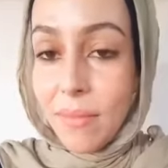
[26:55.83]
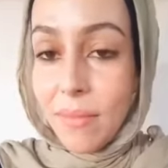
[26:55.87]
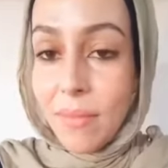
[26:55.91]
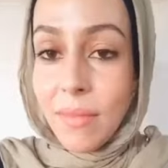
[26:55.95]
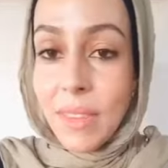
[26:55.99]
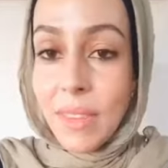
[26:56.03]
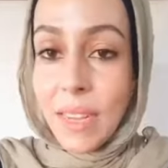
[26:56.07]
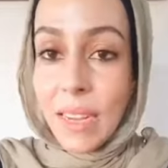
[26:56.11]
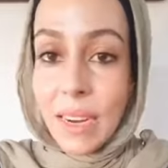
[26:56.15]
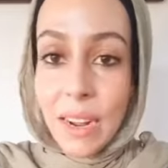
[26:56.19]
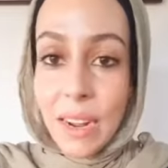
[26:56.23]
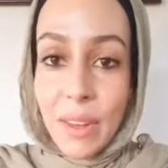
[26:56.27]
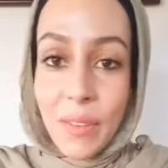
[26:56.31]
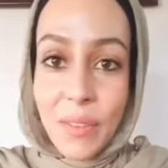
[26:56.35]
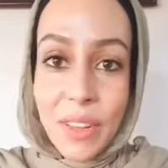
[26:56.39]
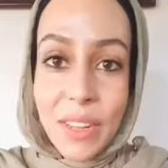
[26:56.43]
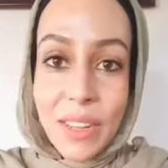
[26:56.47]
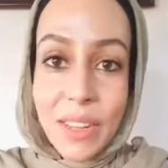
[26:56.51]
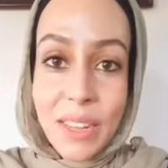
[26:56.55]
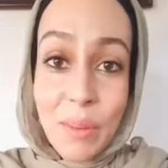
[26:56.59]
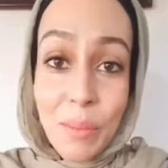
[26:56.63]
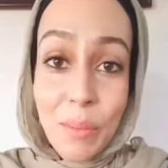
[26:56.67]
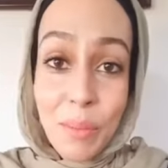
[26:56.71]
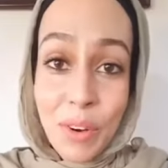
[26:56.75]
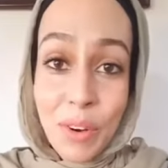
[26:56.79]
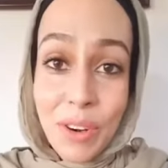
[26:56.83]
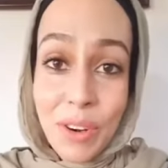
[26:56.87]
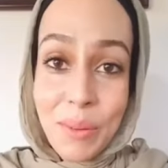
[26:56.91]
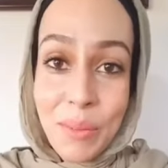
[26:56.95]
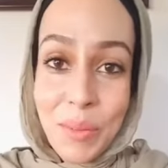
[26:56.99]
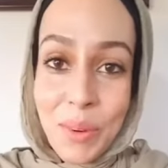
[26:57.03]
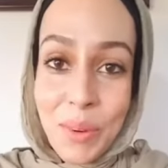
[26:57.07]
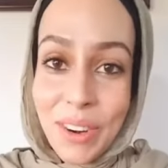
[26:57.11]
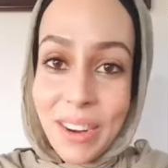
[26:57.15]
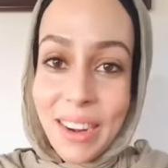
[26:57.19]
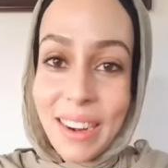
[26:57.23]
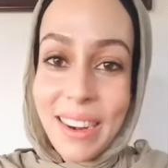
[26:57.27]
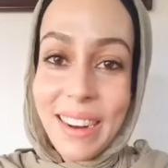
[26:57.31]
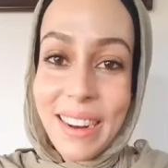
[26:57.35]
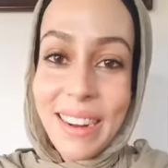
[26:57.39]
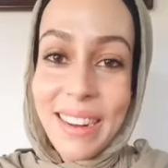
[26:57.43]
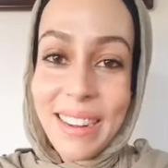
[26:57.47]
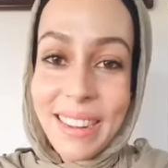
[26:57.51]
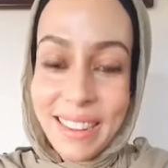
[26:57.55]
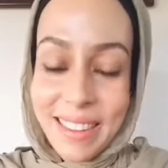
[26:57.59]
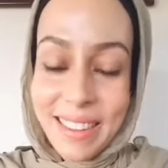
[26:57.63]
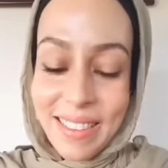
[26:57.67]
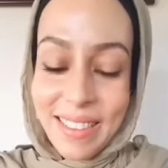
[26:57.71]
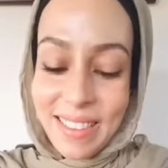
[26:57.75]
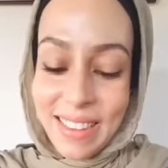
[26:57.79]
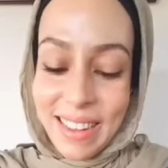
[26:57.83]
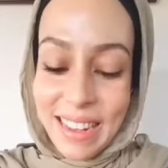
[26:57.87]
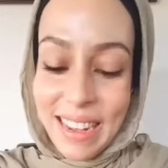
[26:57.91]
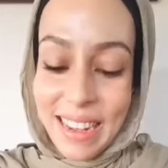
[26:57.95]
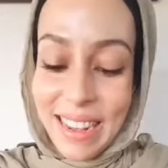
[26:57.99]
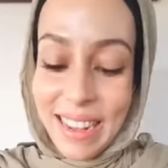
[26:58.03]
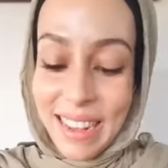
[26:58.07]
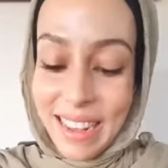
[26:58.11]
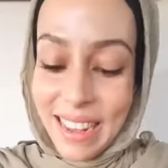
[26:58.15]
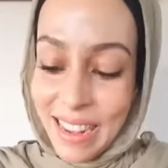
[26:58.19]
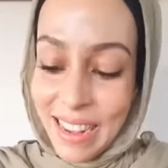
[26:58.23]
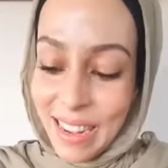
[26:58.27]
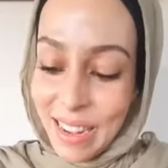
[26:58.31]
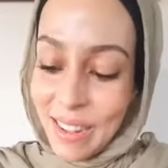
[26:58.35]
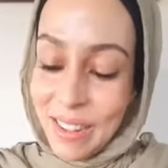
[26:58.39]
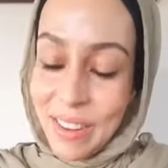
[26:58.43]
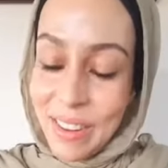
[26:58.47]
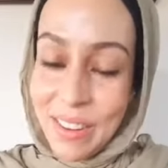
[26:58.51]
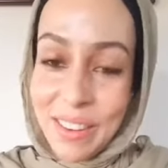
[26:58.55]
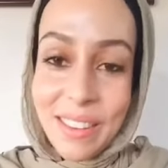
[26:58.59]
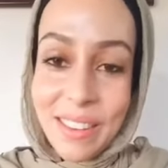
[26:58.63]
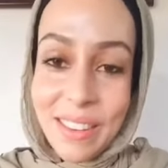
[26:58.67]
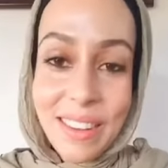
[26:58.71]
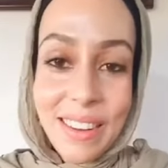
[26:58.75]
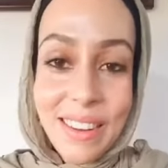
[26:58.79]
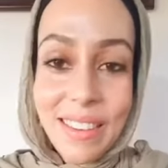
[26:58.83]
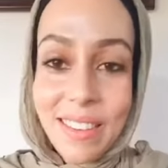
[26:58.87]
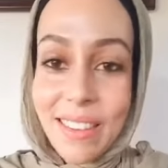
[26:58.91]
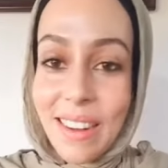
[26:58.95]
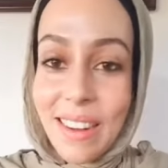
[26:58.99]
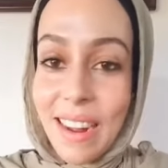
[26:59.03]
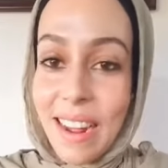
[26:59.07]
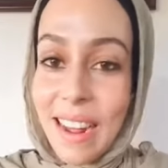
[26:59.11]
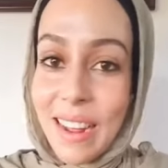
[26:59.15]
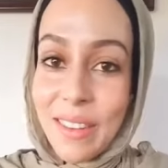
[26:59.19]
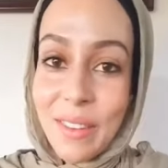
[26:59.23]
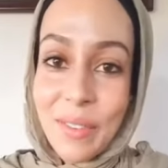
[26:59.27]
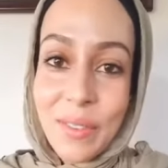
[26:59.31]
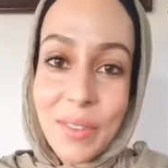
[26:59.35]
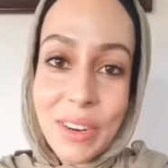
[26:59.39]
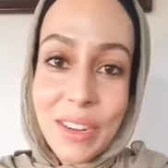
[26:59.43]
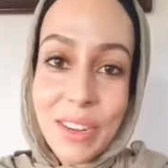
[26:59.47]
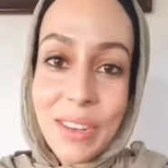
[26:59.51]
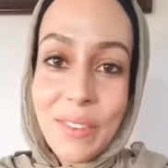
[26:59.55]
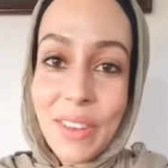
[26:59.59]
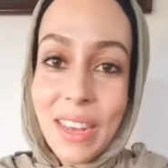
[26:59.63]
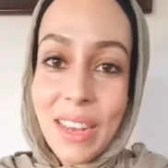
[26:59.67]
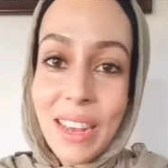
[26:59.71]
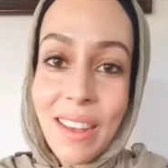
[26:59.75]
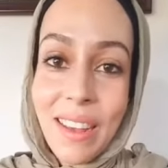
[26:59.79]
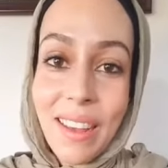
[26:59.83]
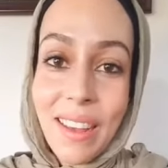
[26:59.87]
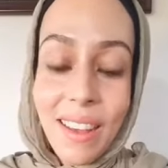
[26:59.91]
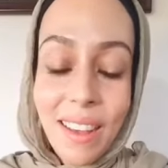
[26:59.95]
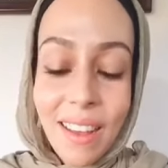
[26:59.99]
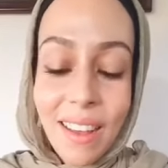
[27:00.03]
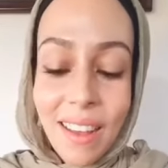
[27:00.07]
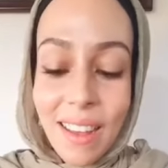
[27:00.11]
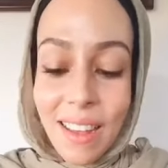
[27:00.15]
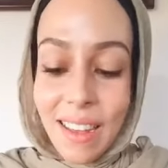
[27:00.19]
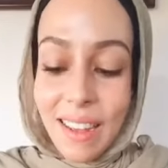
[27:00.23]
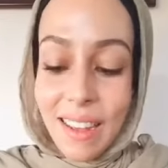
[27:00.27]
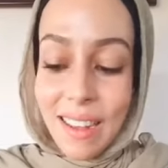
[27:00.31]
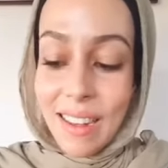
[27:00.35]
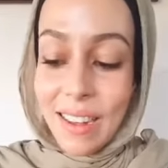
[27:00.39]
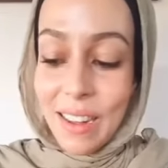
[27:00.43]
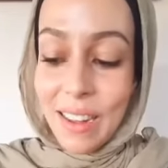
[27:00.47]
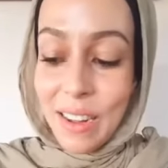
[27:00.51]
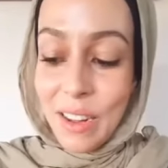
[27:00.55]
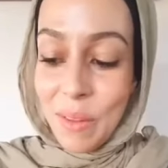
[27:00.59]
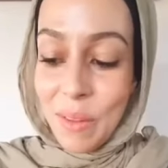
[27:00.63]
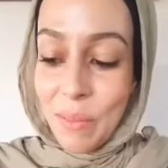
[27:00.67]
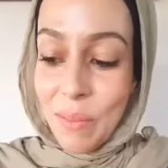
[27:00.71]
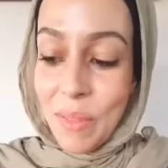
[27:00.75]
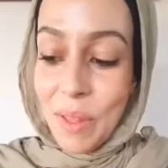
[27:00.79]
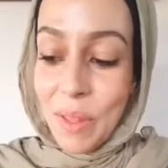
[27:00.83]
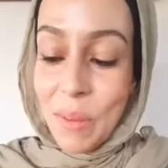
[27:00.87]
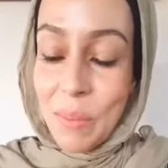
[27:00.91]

and I feel it more and more. It's like your skin is not as forgiving. The